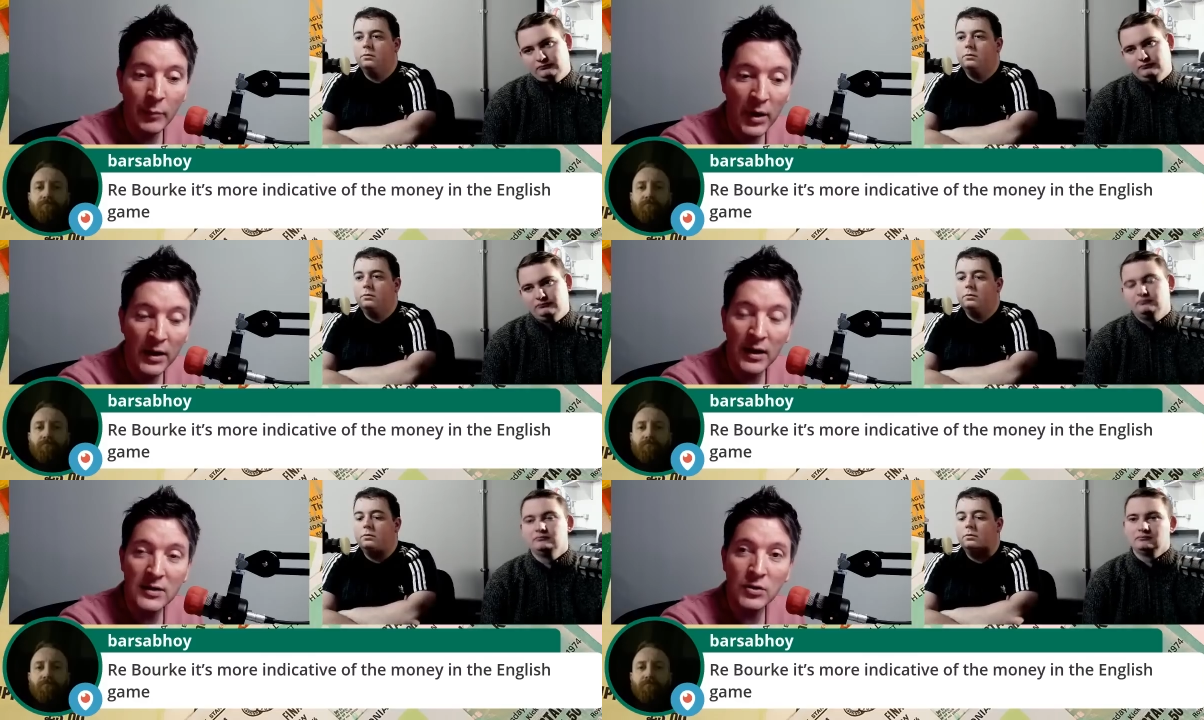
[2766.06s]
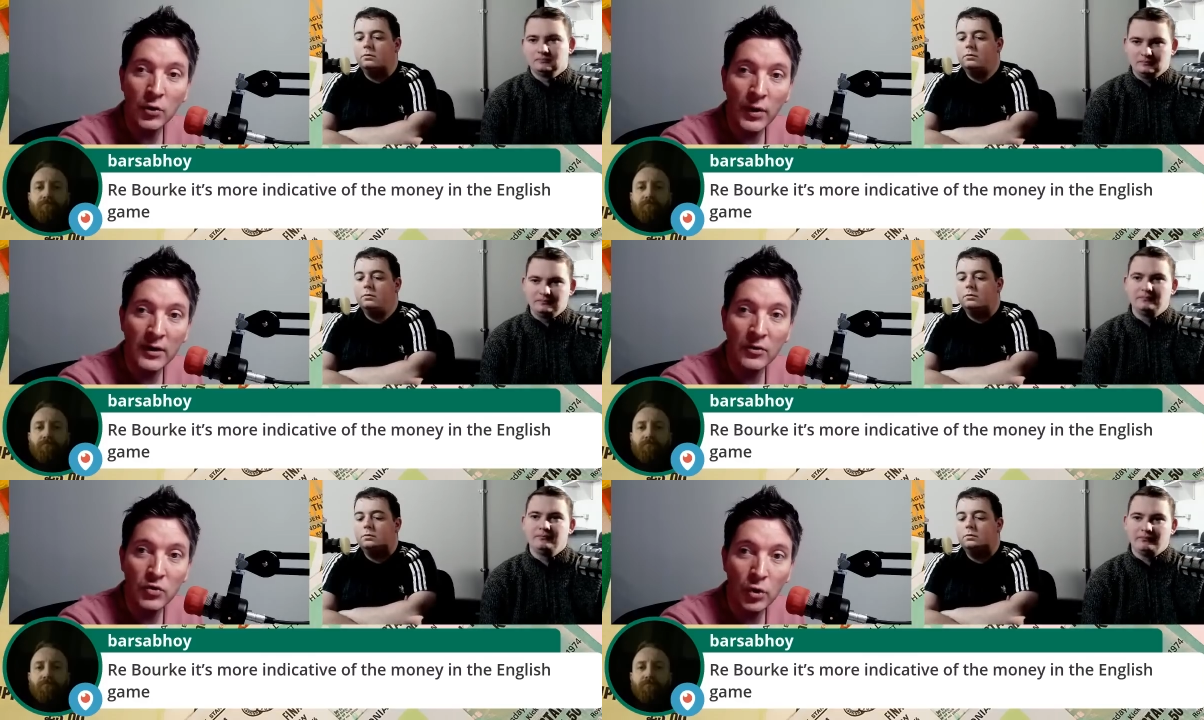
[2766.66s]
Speaker 1: penny hasn't
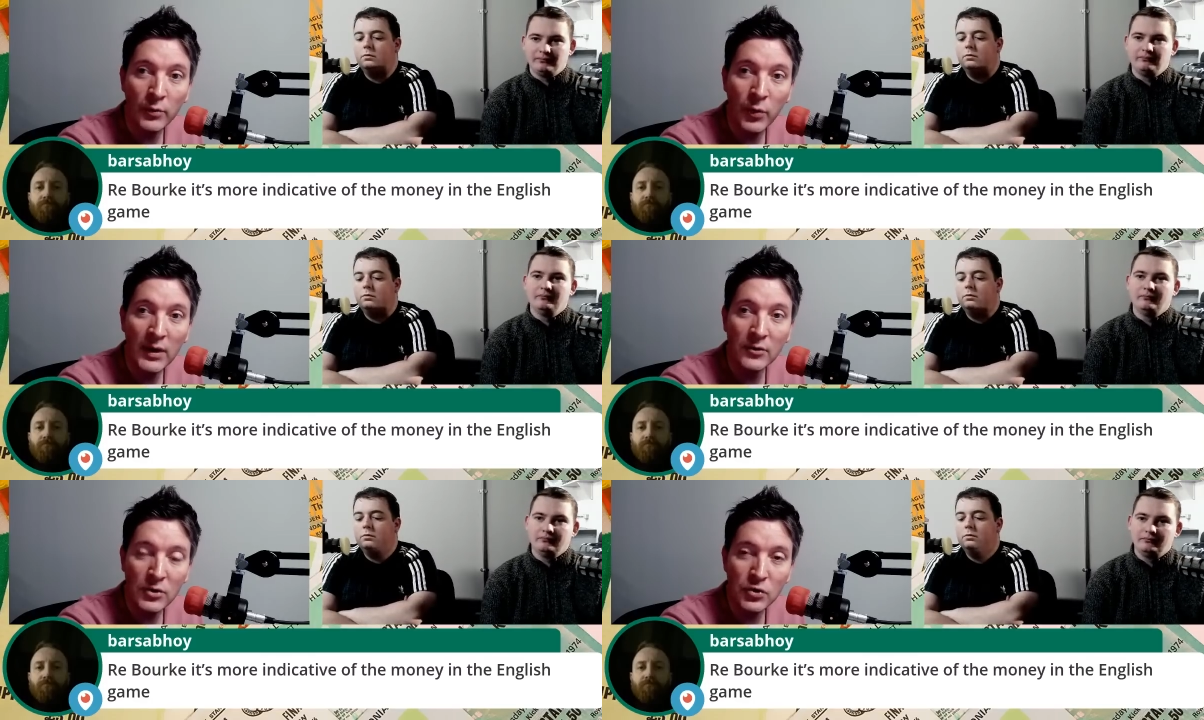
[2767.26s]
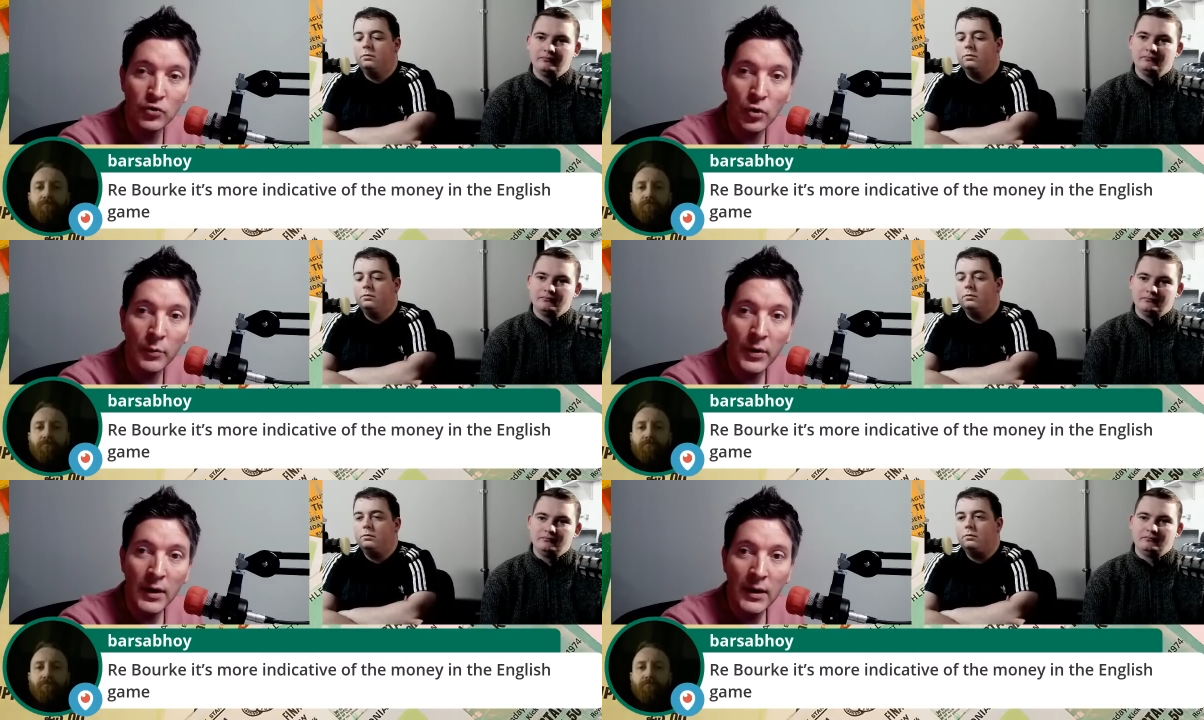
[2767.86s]
already dropped, when it does drop,